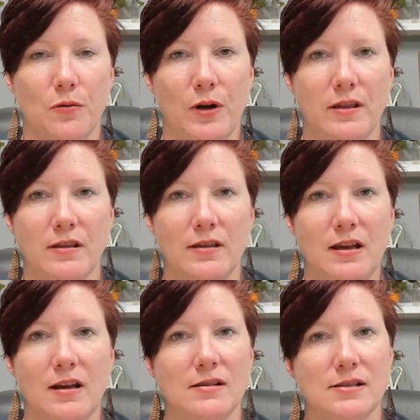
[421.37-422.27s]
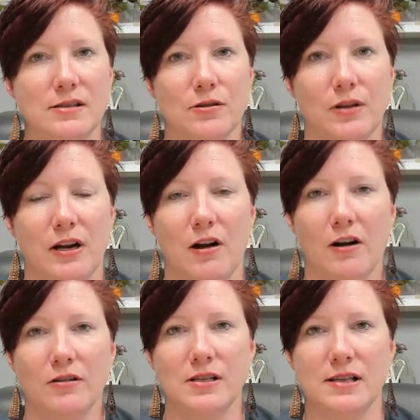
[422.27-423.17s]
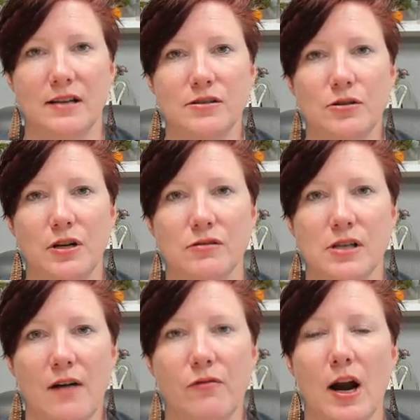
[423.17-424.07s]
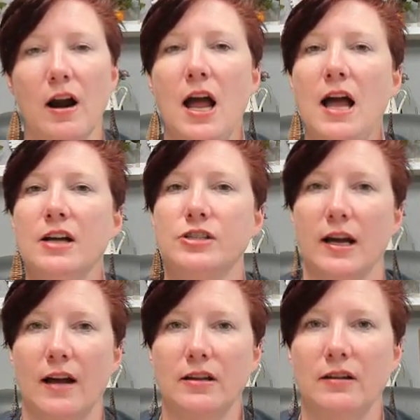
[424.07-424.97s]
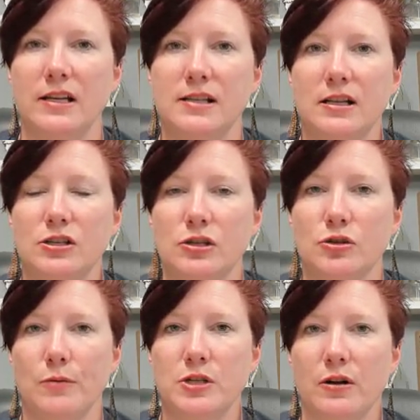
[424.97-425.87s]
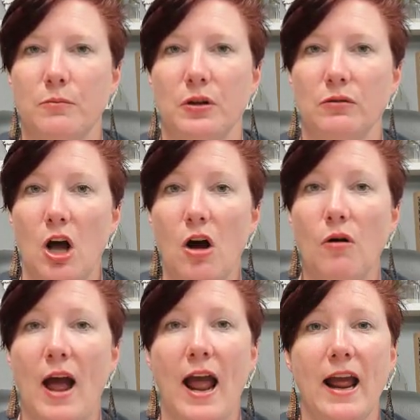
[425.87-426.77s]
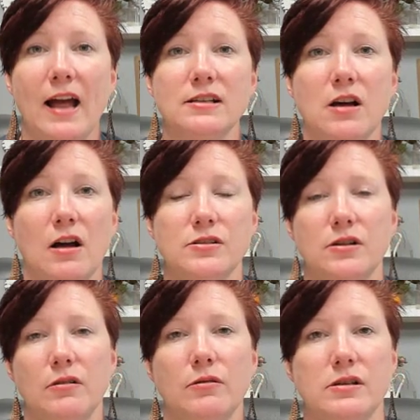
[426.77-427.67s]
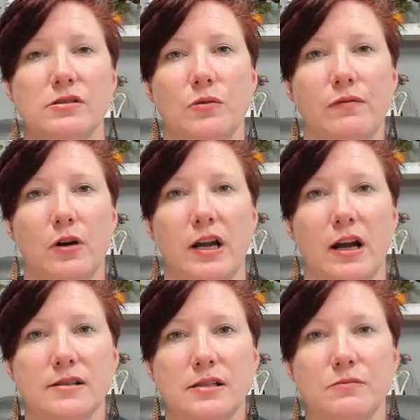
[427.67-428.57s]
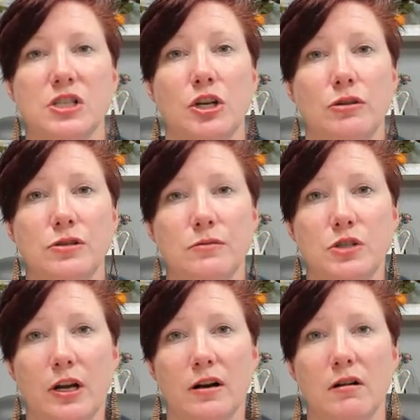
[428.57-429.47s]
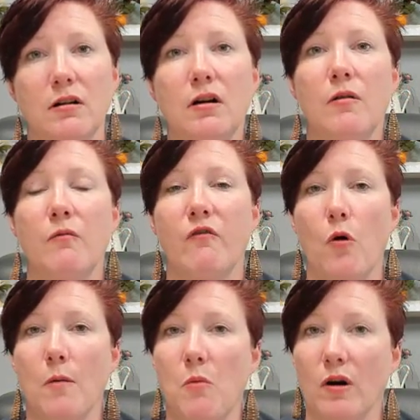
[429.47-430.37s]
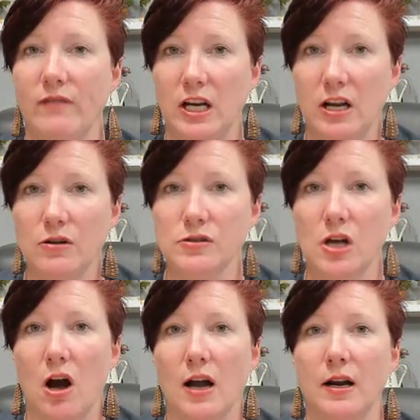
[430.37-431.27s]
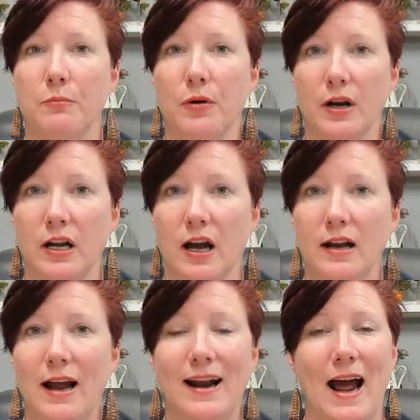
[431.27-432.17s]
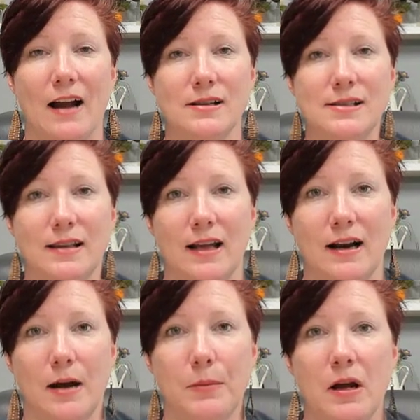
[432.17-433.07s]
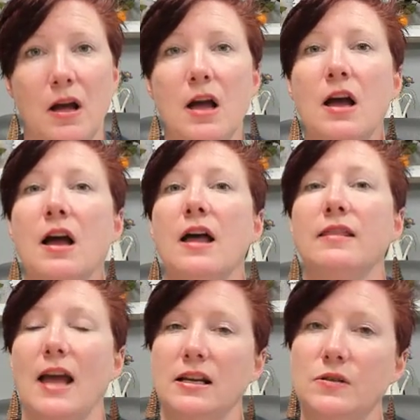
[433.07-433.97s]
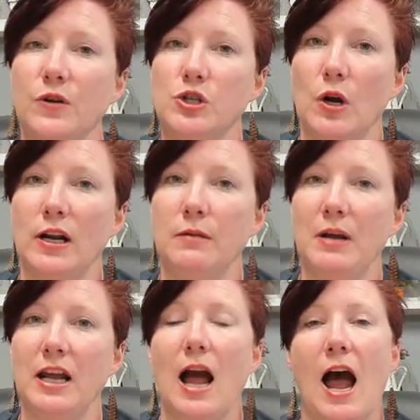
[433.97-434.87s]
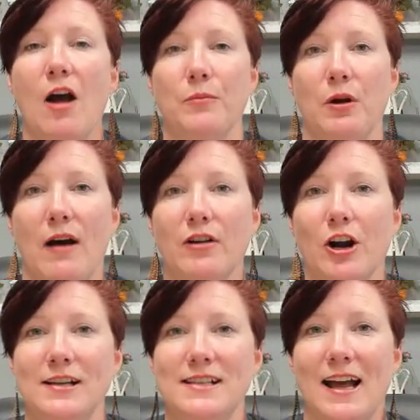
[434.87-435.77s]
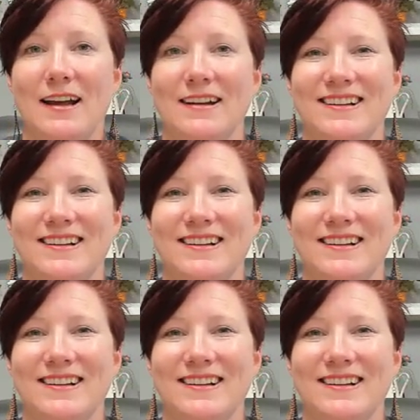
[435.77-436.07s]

with the Siser Leonardo Design Studio software. Check out the links in the description below and also the Swift Creek Customs YouTube channel for more videos on print and cut and how to set that up. Thanks for joining me. I hope you have a great day.